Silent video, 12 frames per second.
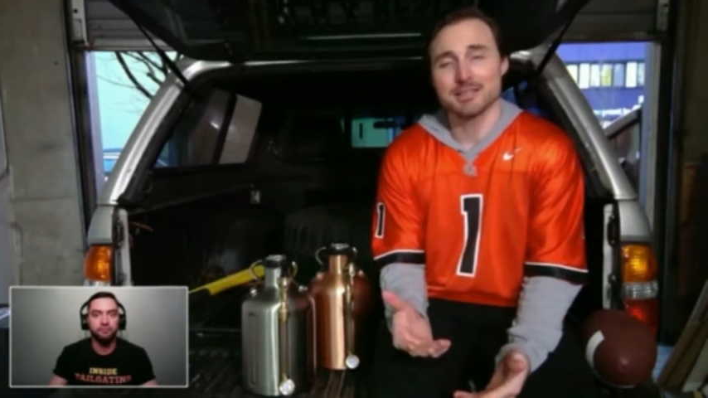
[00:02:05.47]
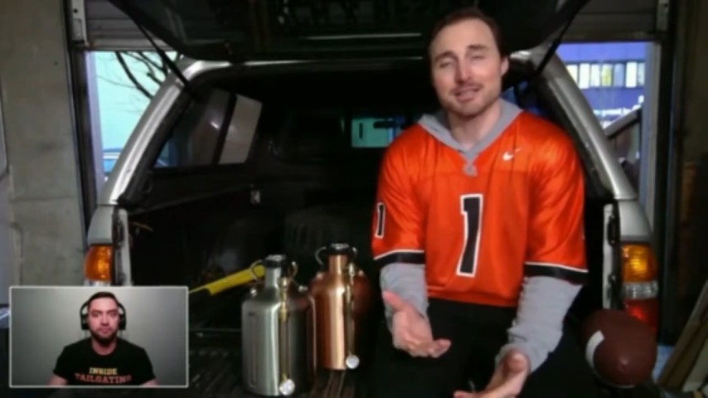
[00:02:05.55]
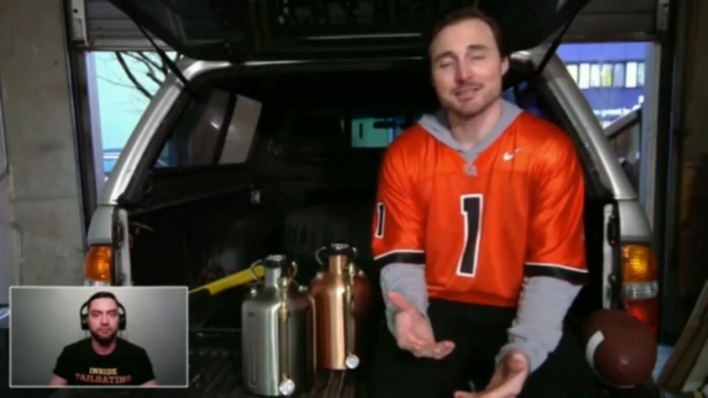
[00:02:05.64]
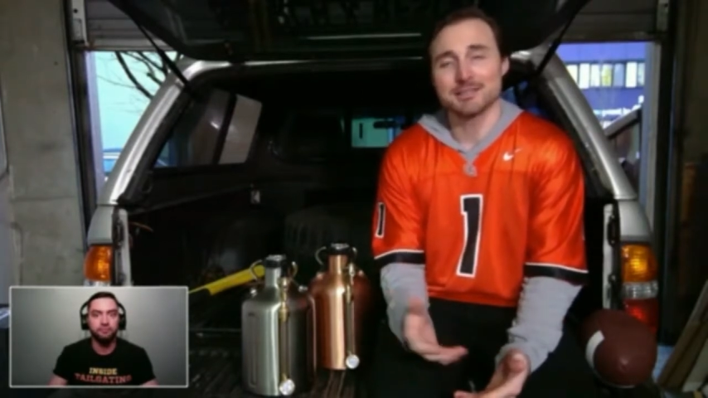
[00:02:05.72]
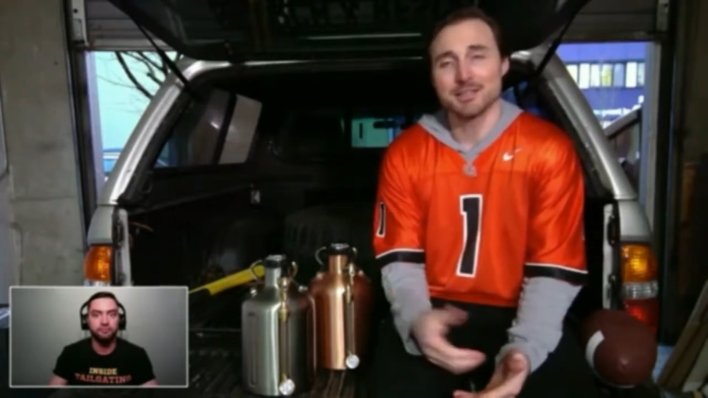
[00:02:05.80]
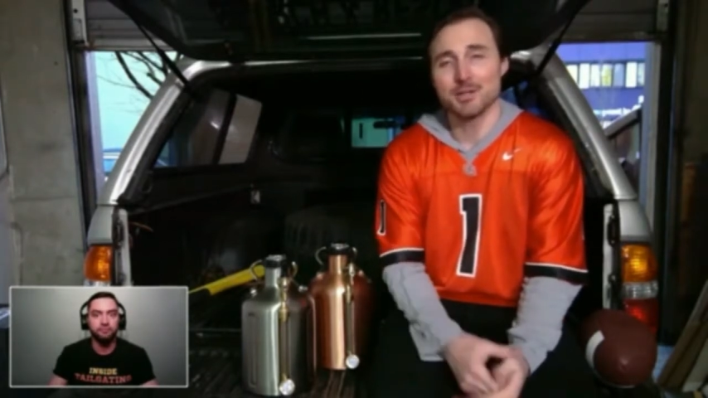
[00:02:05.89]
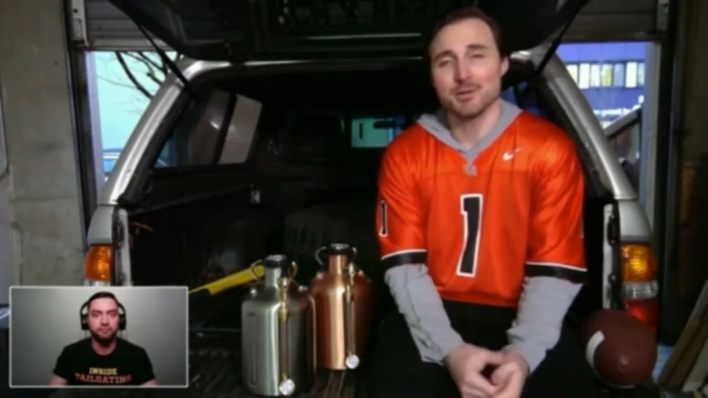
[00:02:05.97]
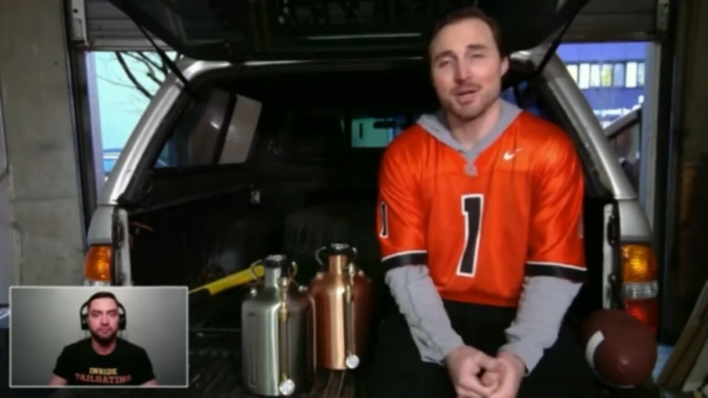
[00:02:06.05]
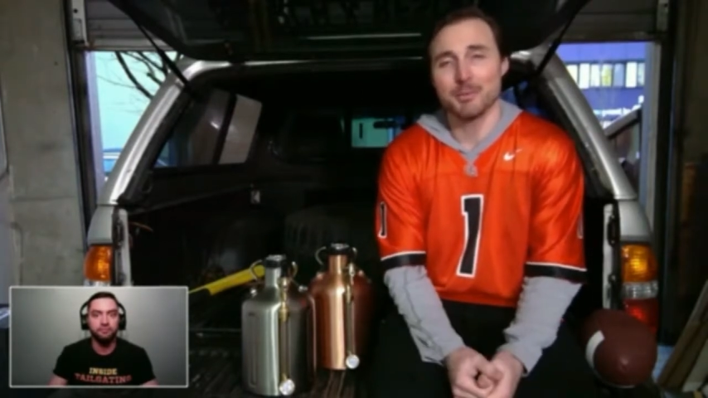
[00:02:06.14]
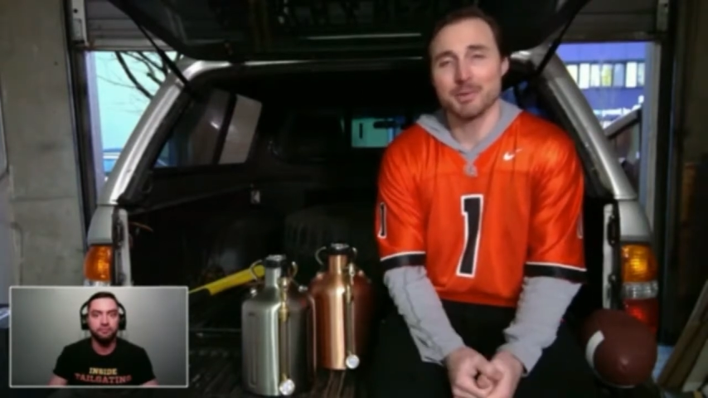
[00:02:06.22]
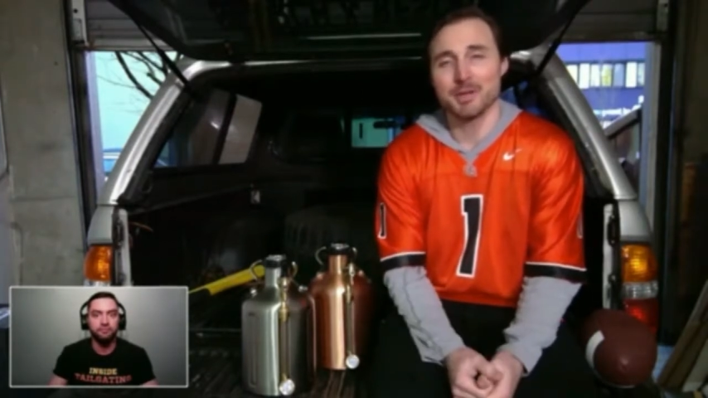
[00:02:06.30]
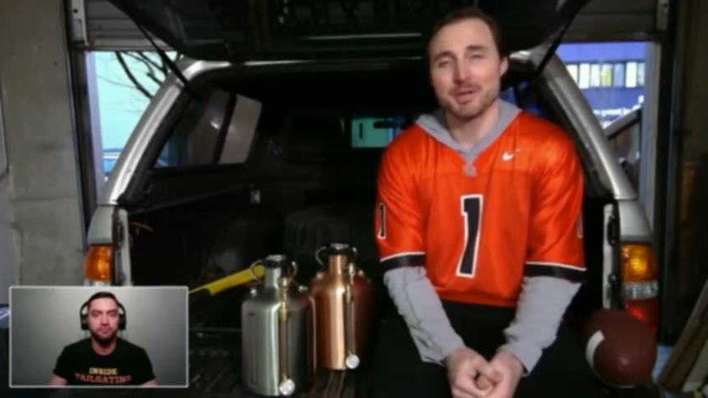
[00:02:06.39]
and
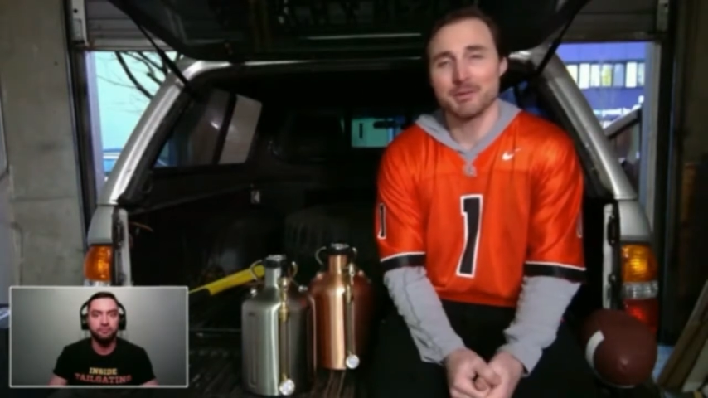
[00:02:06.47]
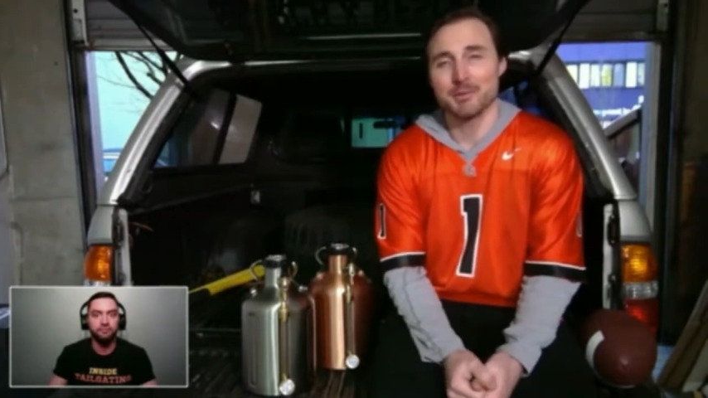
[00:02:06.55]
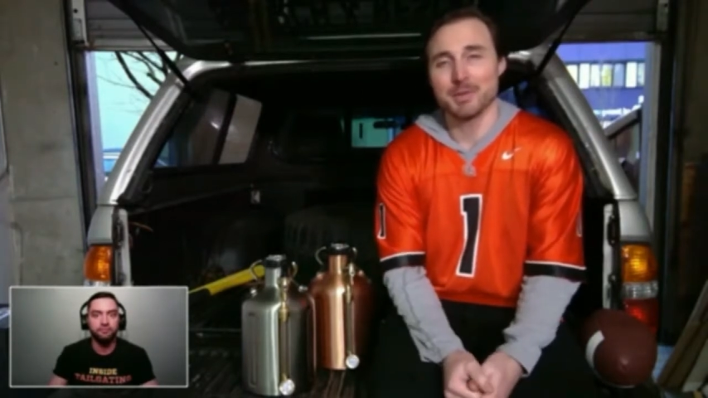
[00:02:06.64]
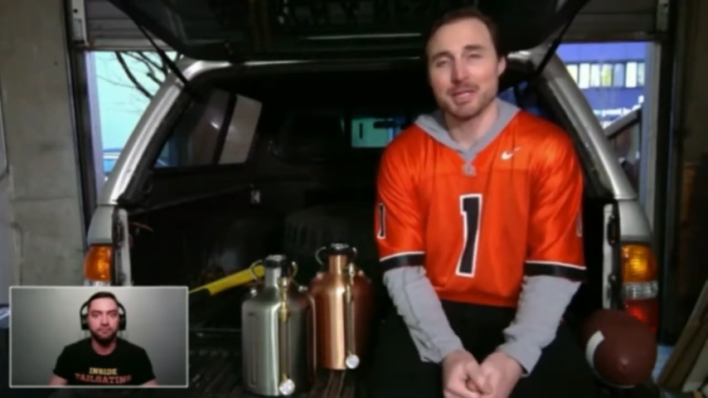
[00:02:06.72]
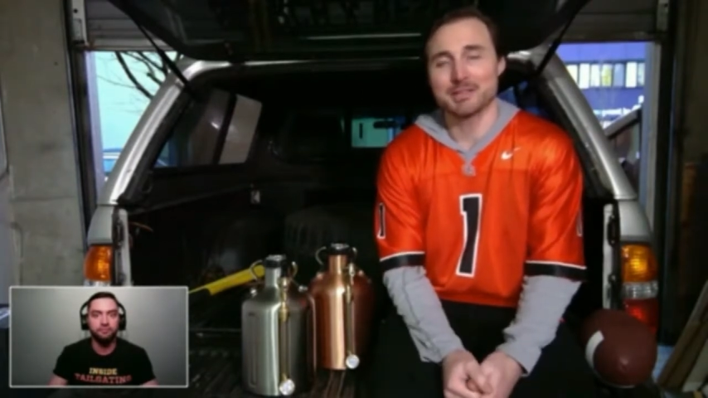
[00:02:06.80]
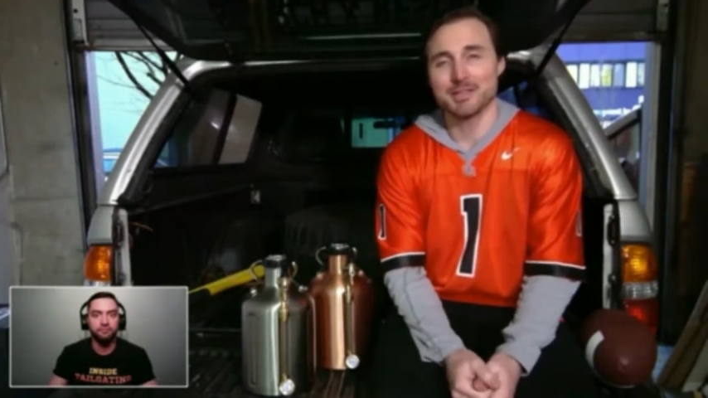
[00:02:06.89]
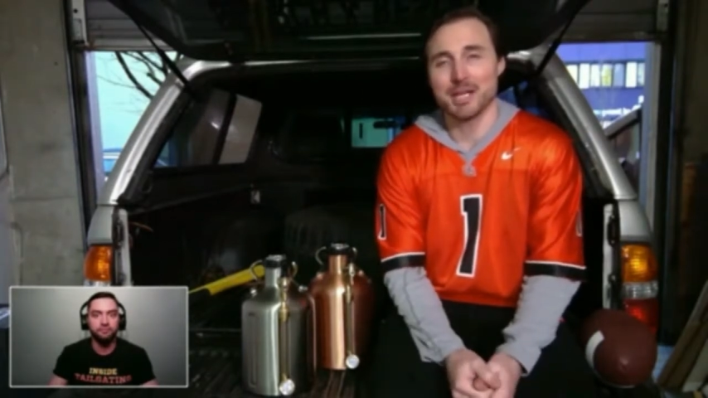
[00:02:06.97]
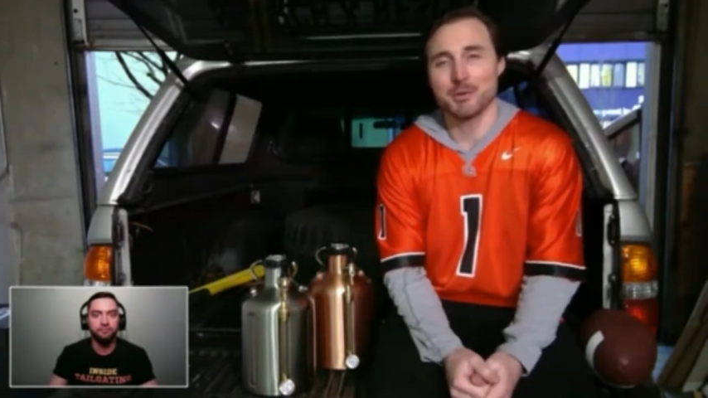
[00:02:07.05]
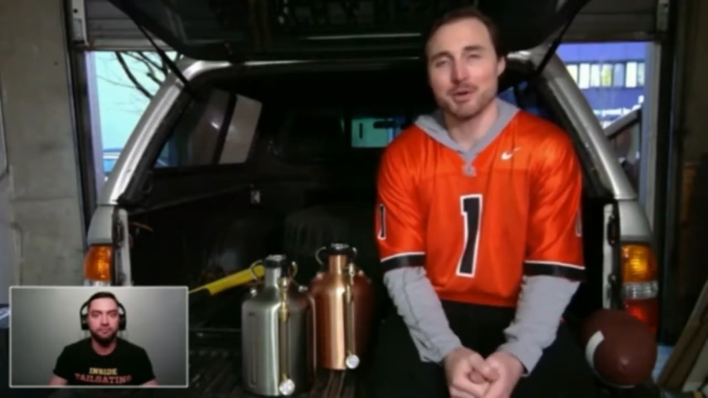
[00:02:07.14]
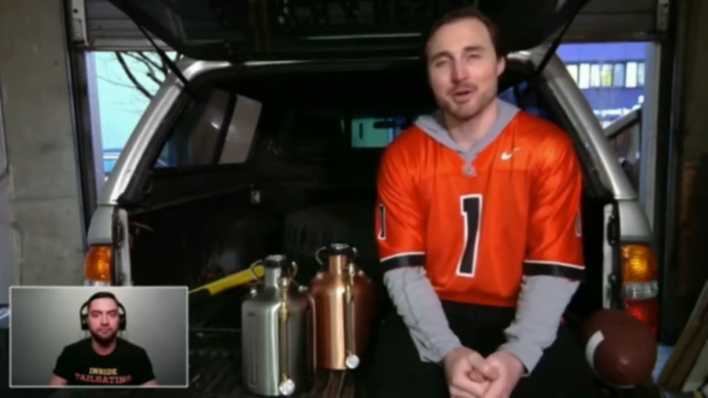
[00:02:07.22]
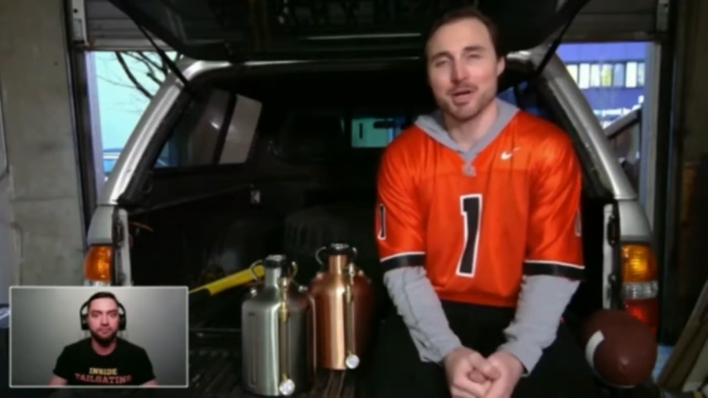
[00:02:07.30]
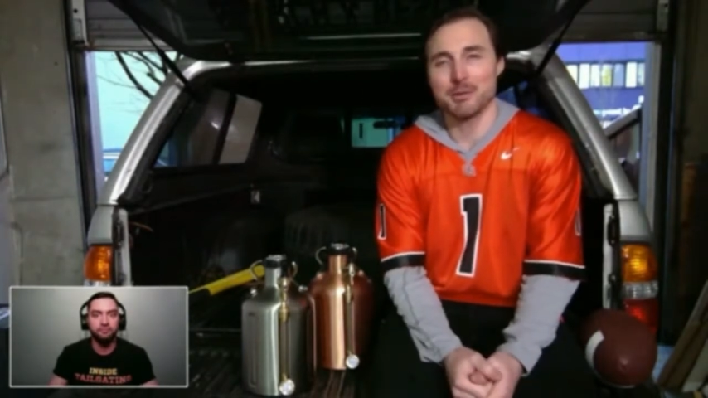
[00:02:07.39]
so we like to say
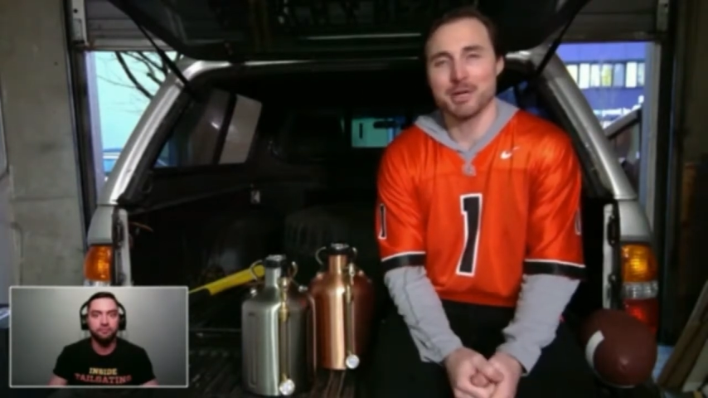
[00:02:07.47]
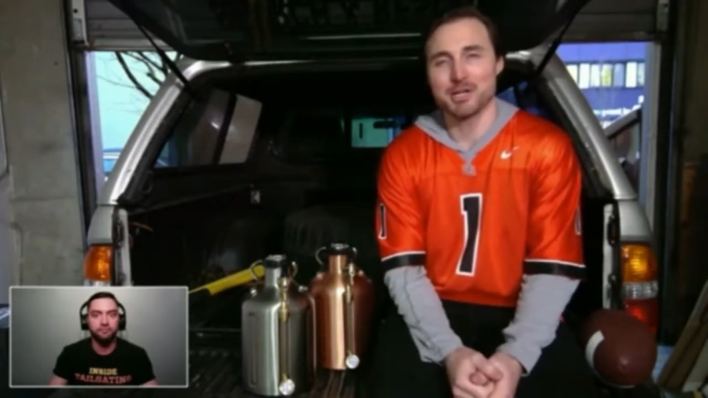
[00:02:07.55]
we're